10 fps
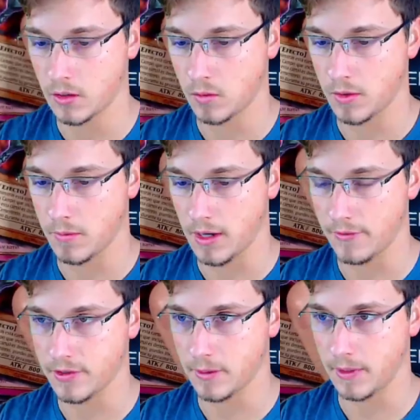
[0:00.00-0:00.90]
We might
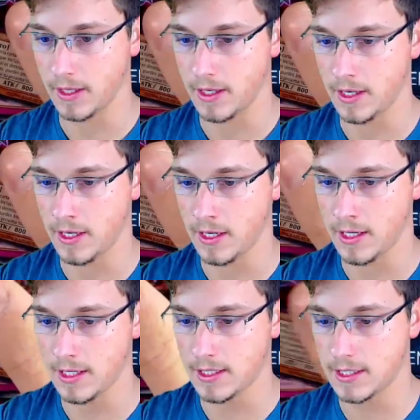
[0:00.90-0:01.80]
have something here.
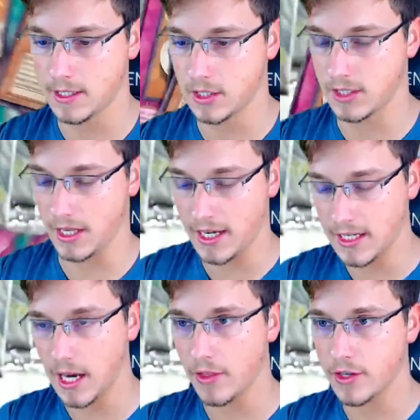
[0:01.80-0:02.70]
It's just
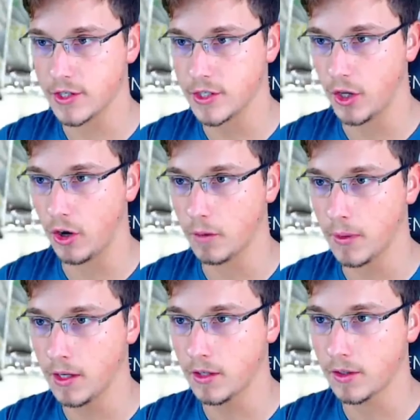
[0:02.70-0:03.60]
another
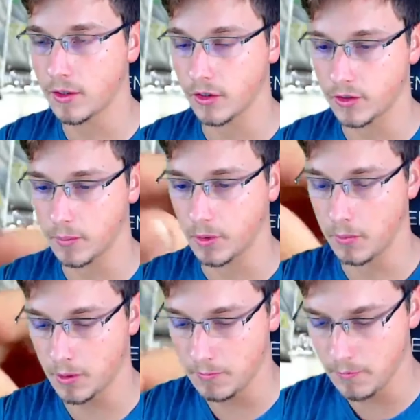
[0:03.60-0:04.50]
Dogma. Not a
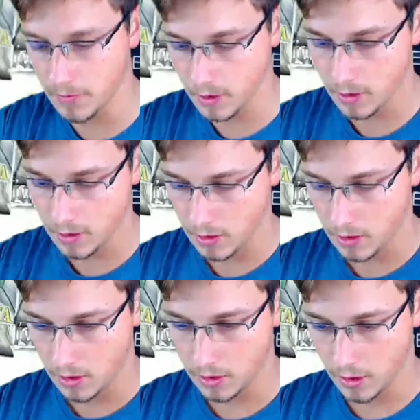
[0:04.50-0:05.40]
problem.
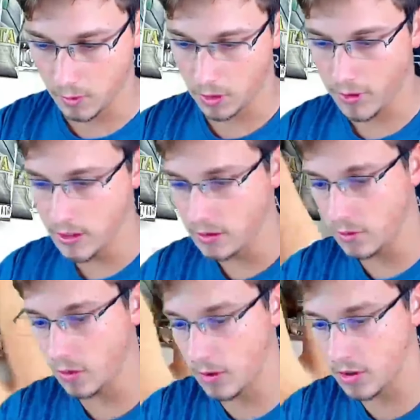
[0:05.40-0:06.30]
No worries.
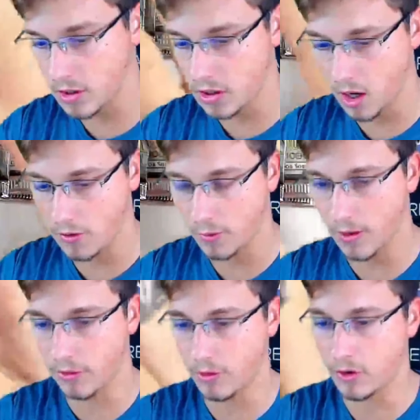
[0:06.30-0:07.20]
We're almost
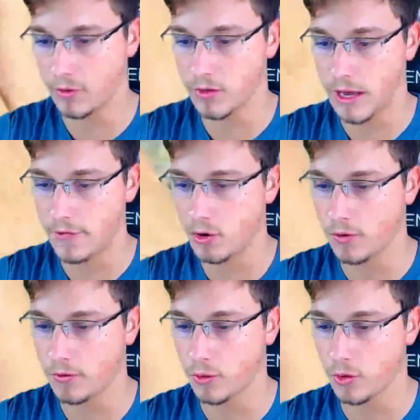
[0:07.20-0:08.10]
halfway through. haven't
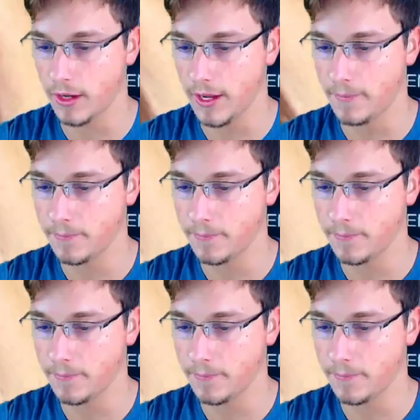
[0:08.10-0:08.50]
got a foil yet.